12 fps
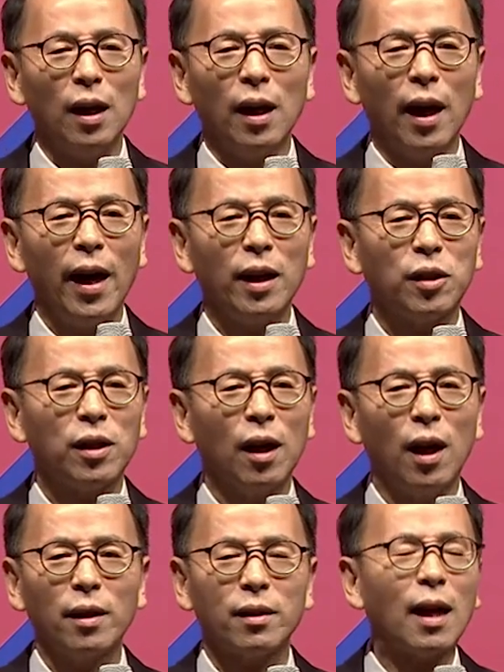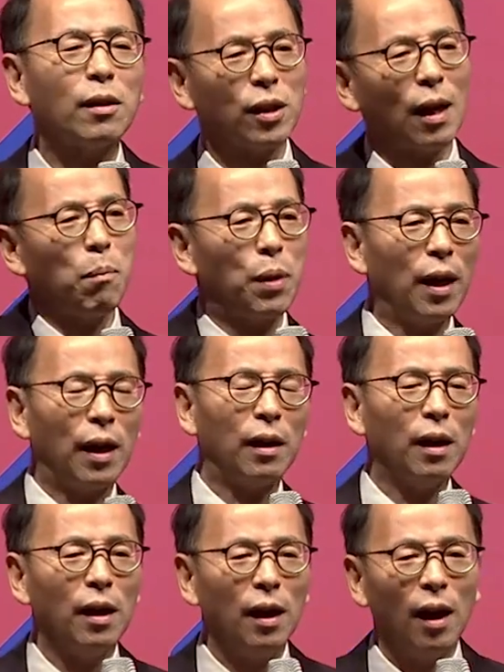has does something
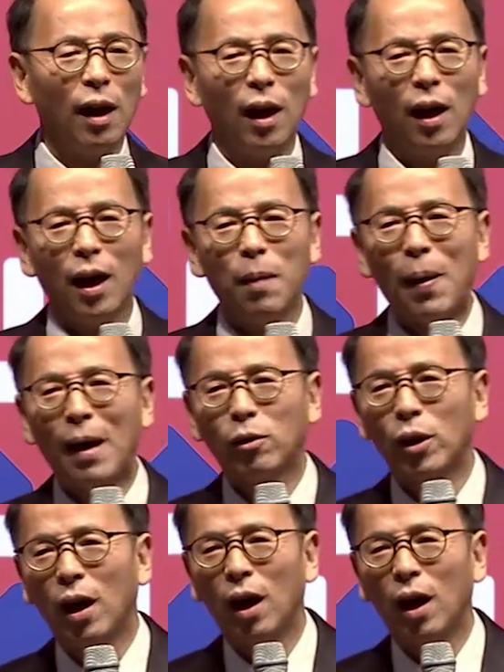about